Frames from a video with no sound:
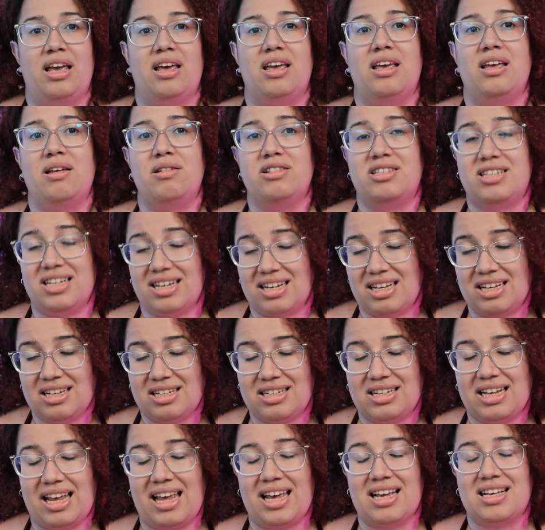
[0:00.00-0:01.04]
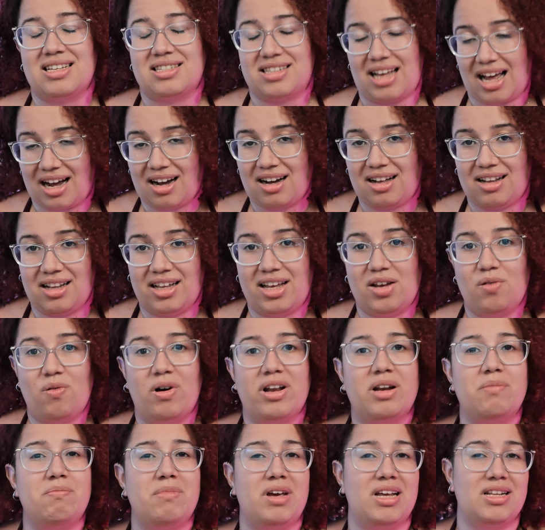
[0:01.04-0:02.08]
It did exactly what
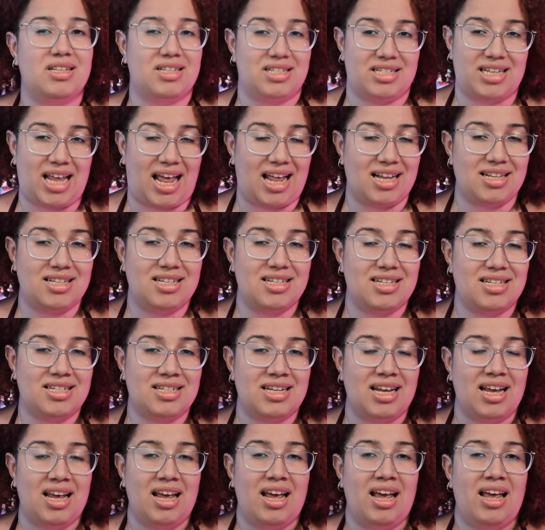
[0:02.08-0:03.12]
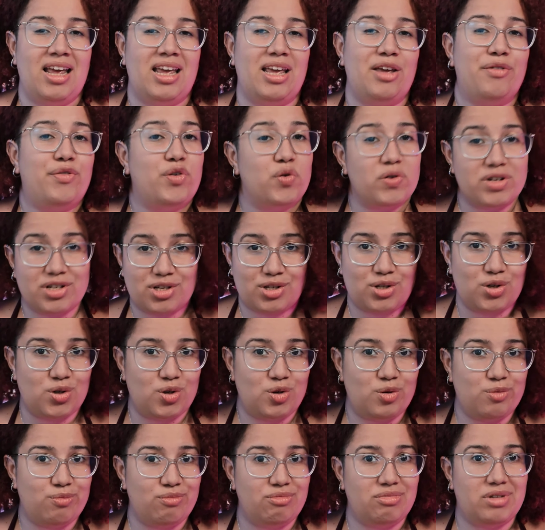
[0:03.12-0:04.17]
it made sense if you
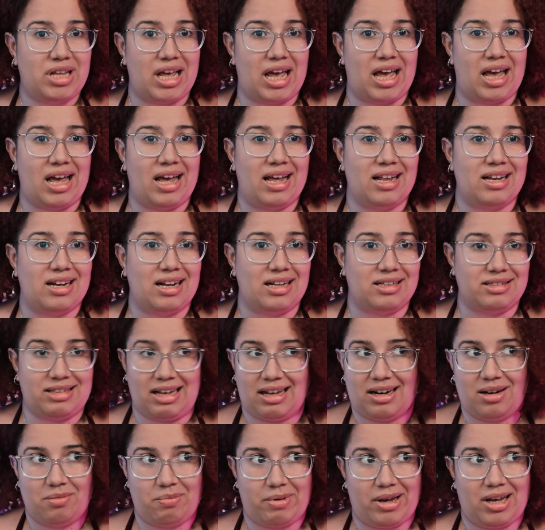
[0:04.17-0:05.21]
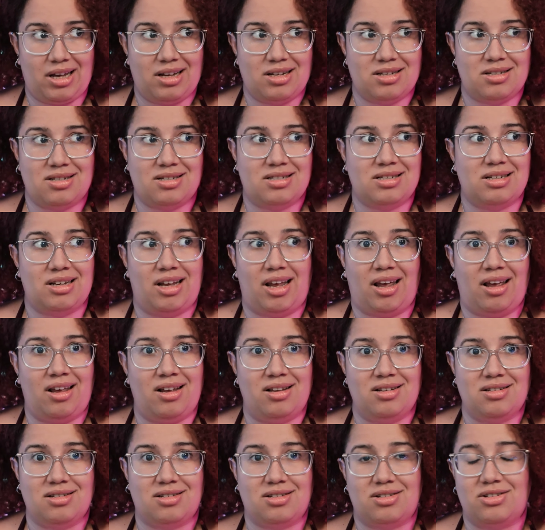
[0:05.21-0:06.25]
assume that a database
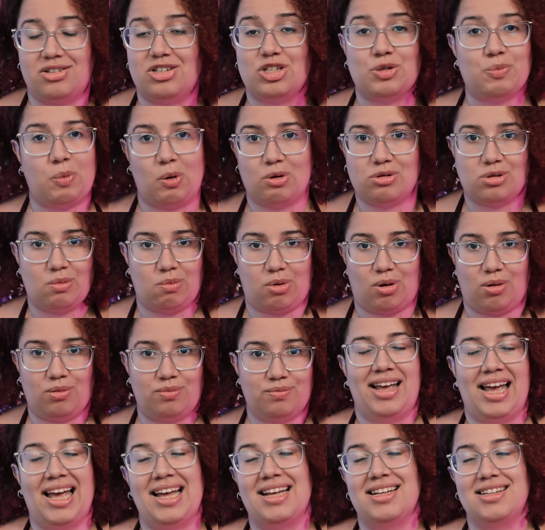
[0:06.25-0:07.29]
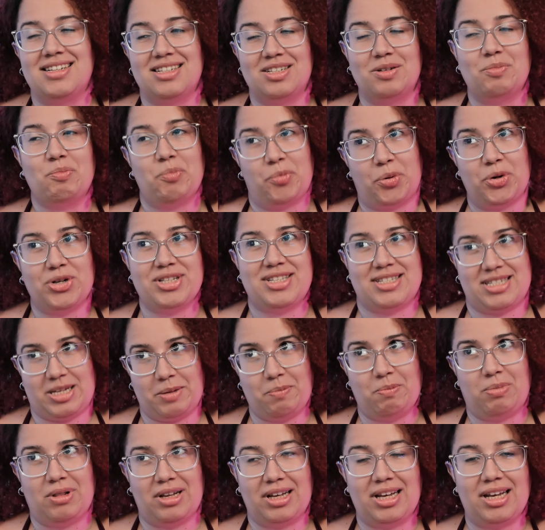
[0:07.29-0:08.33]
is disposable. And put
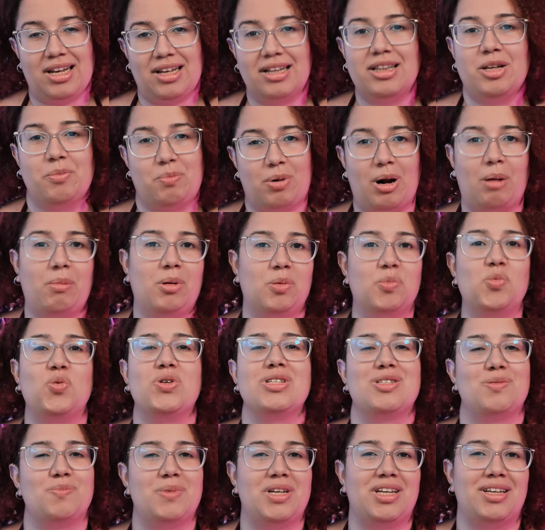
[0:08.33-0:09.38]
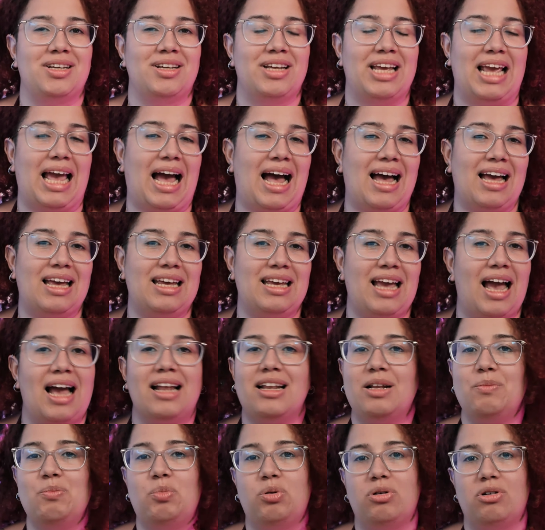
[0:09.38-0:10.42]
simply, the problem was me. I
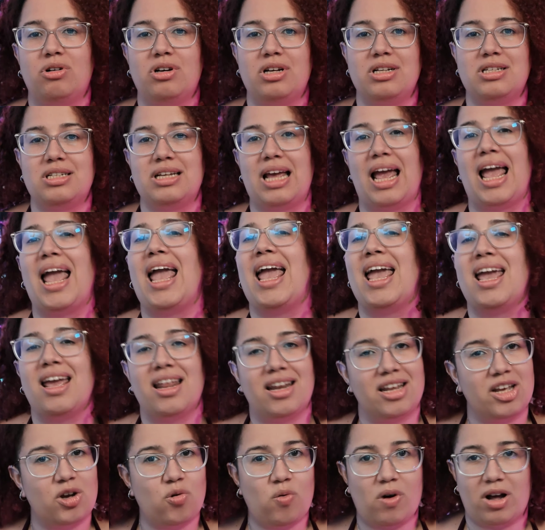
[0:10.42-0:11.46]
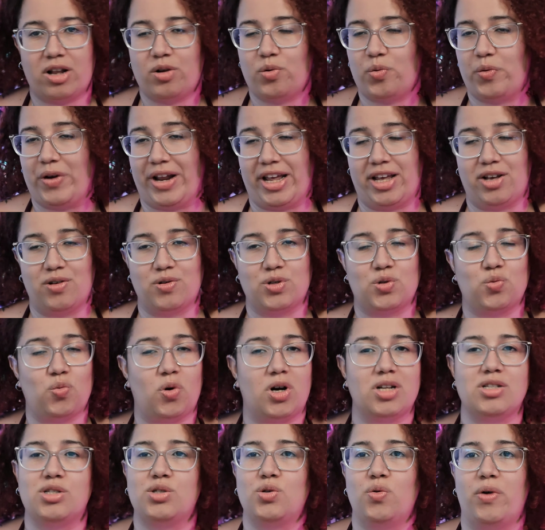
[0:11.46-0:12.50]
hadn't put any guardrails
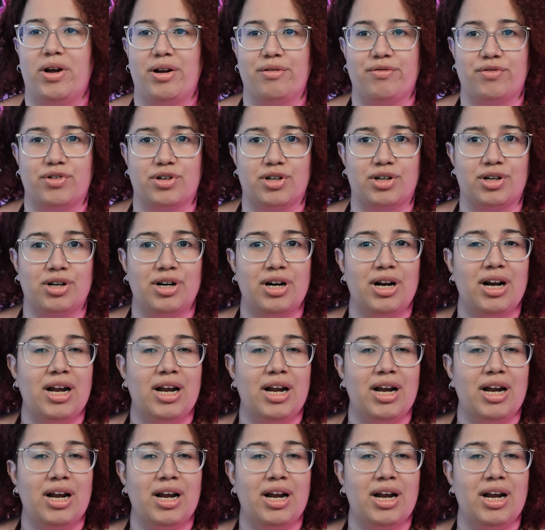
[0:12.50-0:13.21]
whatsoever,